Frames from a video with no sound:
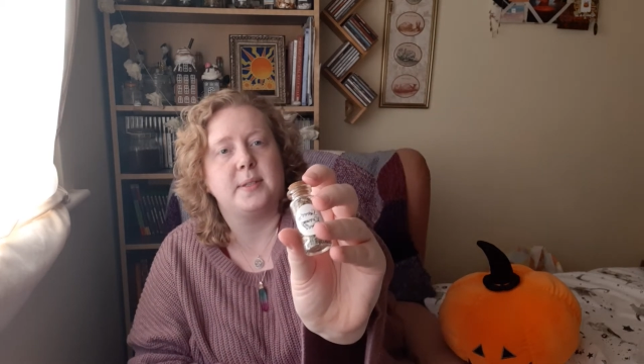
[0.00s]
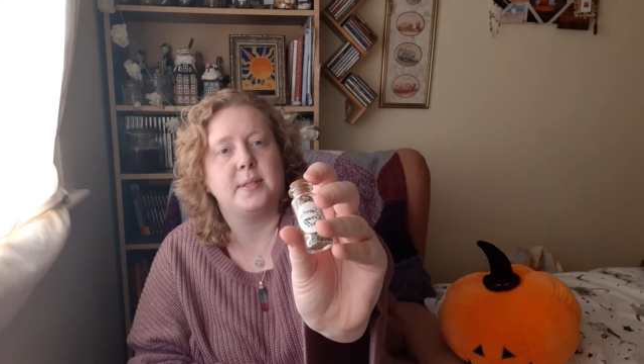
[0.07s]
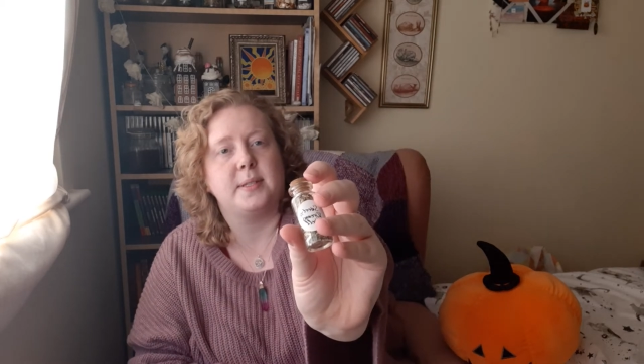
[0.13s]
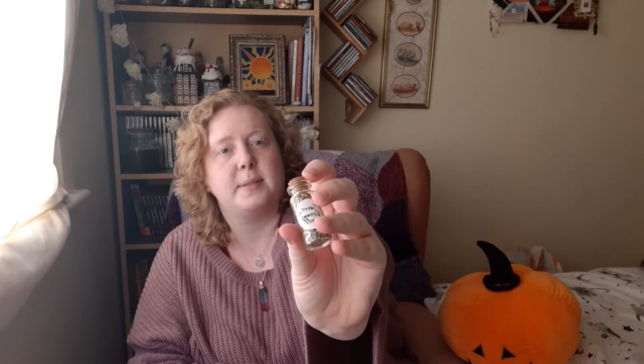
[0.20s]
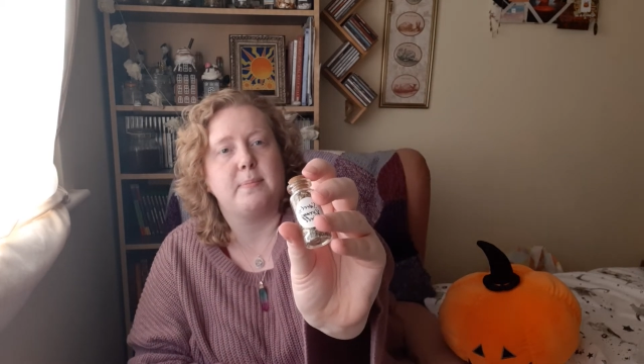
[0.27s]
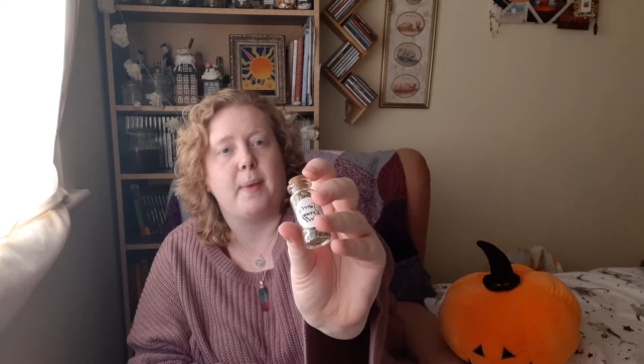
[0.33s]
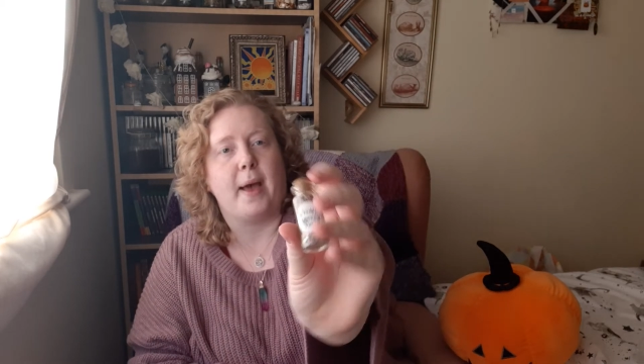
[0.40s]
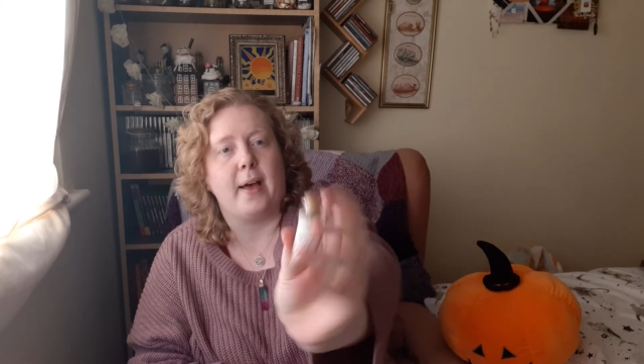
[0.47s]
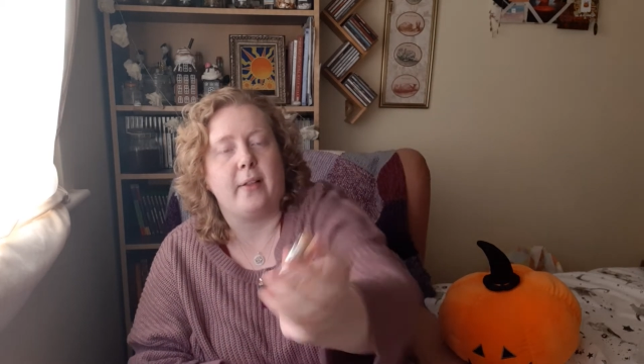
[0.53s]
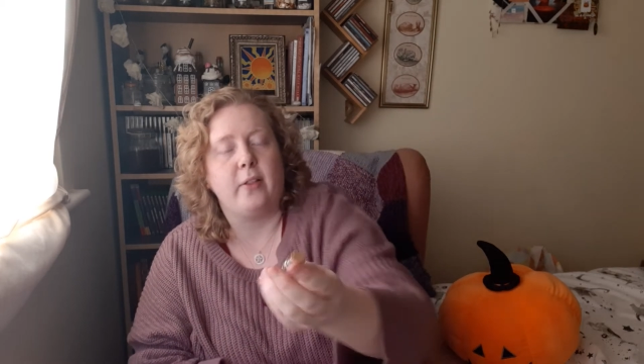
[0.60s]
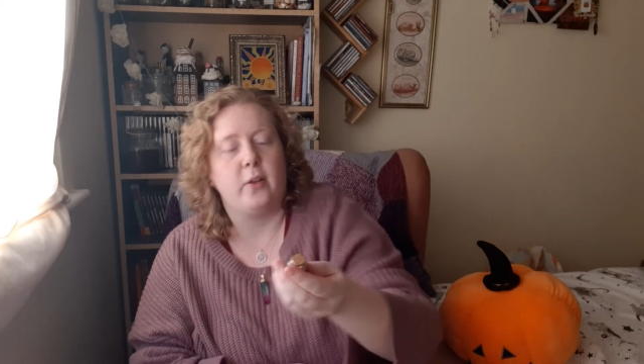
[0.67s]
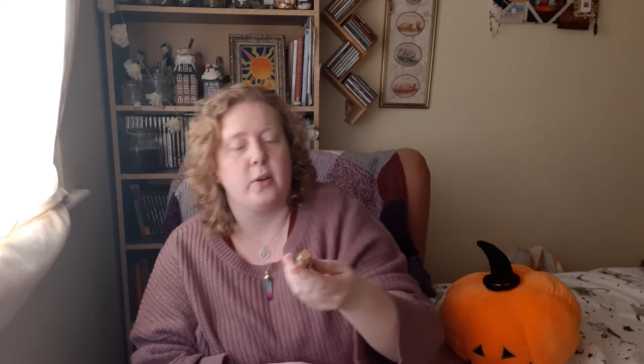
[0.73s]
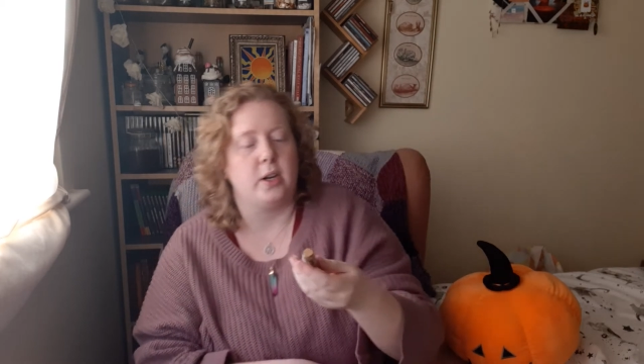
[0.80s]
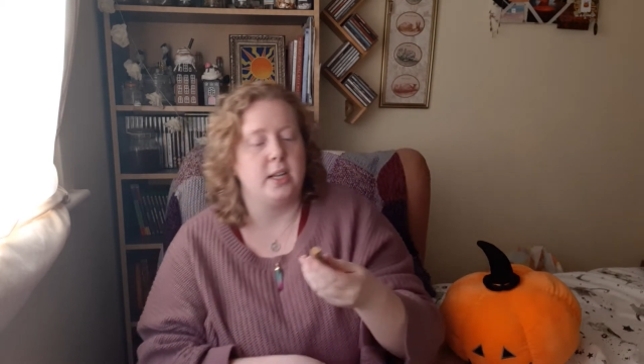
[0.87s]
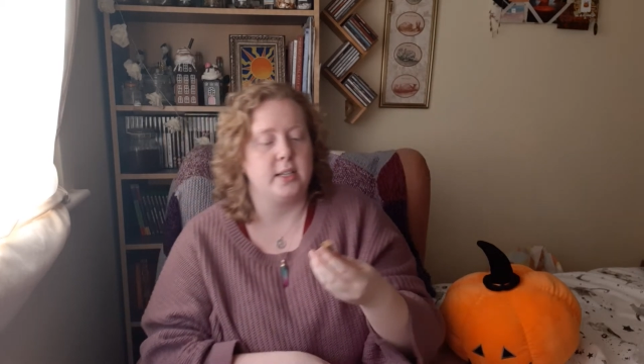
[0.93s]

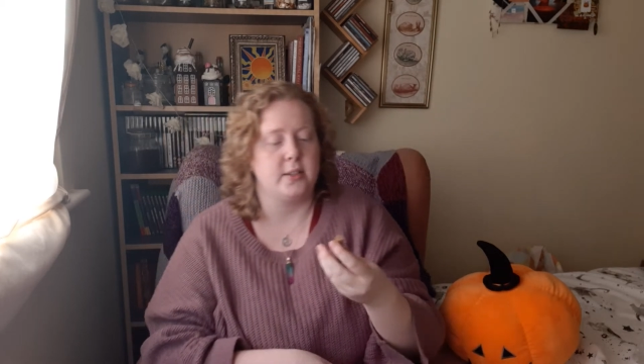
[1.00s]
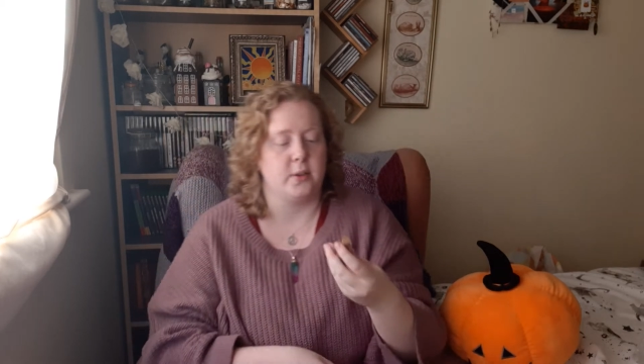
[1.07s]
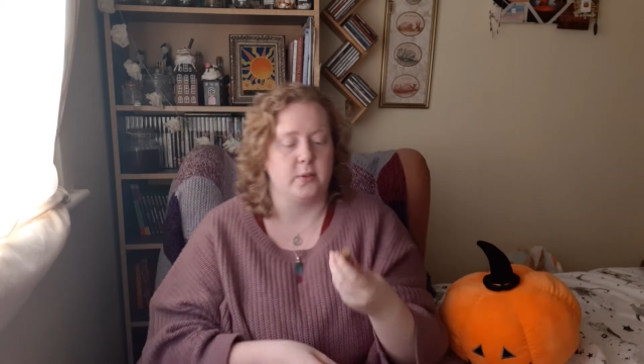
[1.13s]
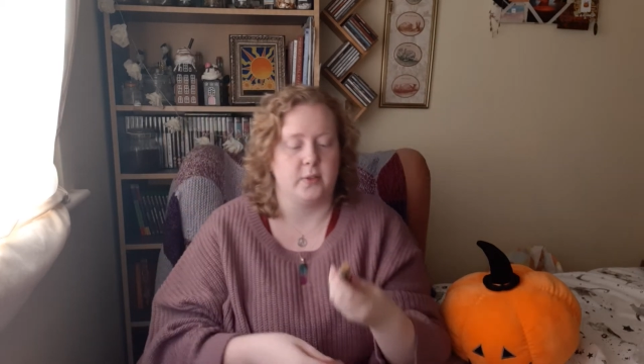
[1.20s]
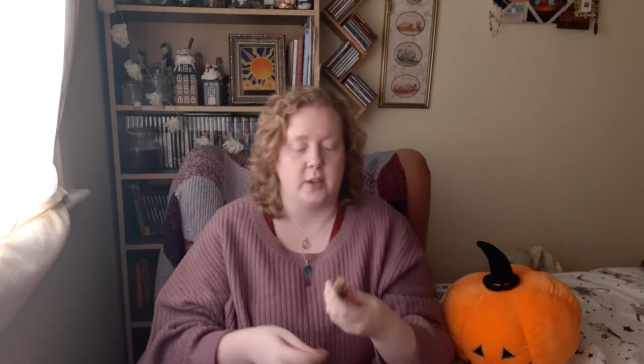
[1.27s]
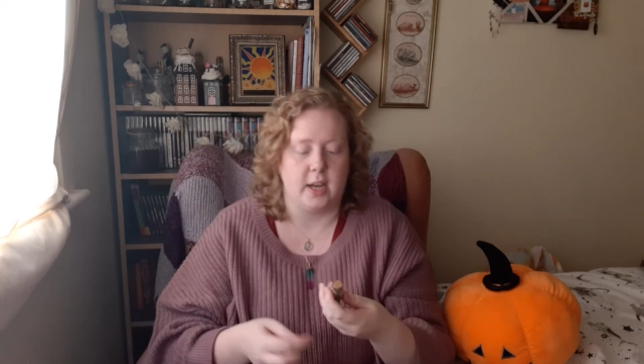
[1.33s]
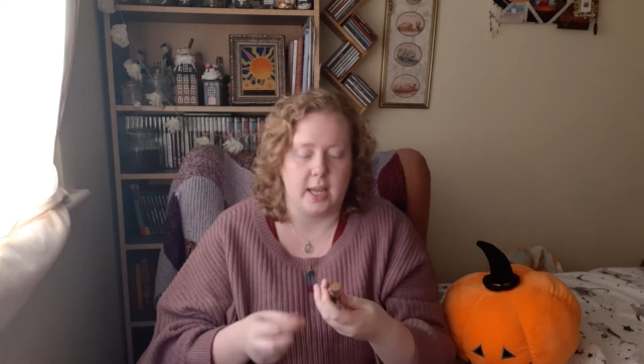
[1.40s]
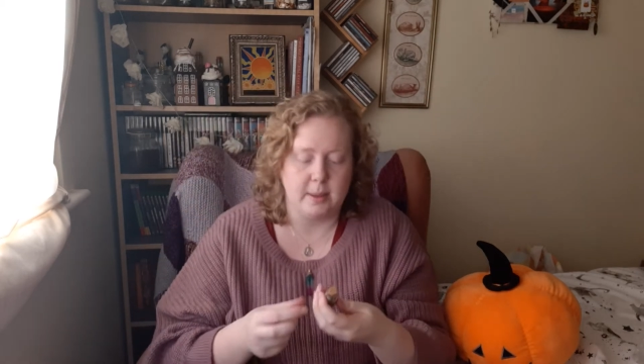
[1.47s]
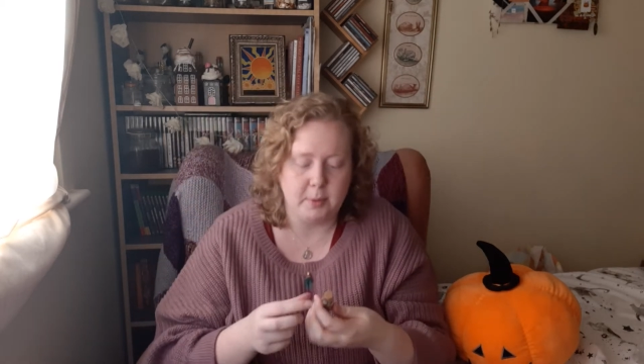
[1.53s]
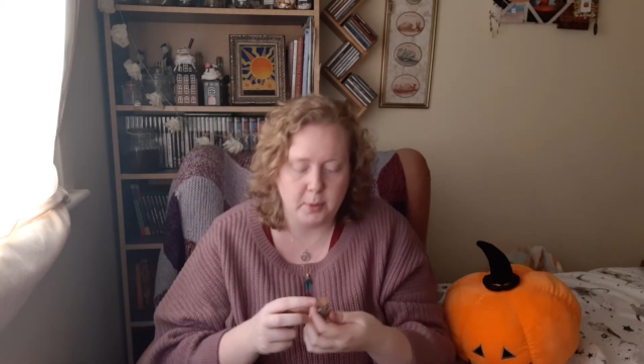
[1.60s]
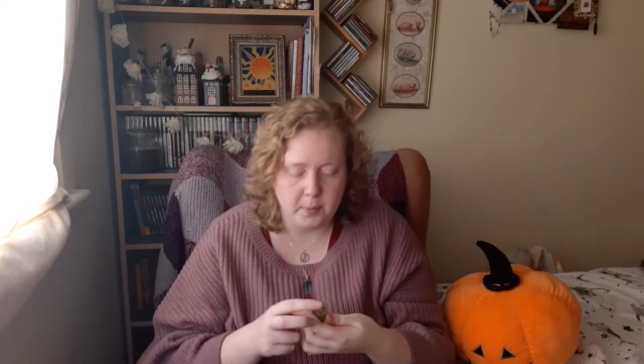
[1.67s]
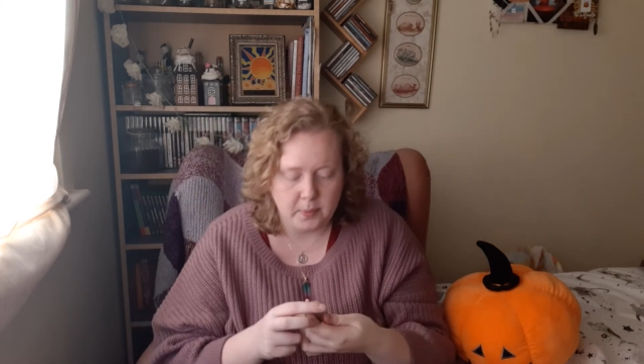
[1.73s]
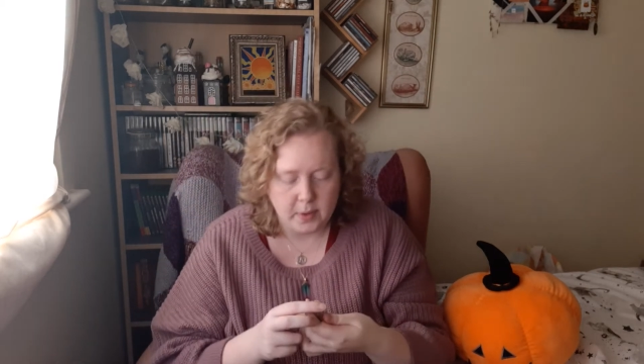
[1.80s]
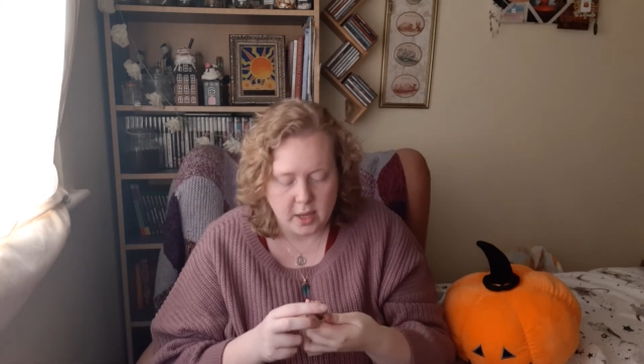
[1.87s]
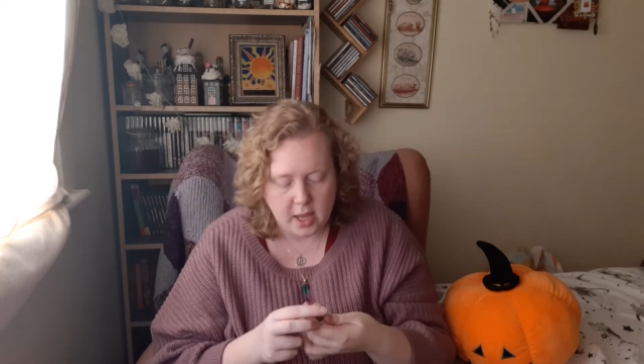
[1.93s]
Spell on it on the
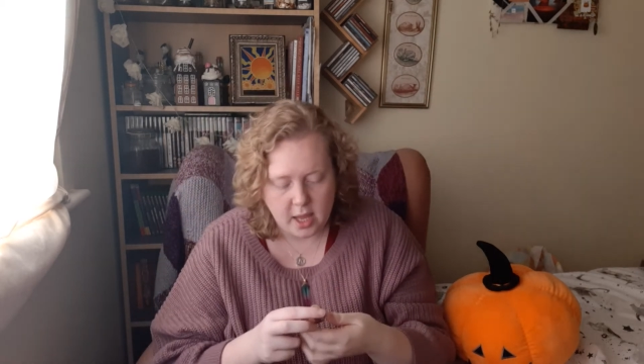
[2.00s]
label.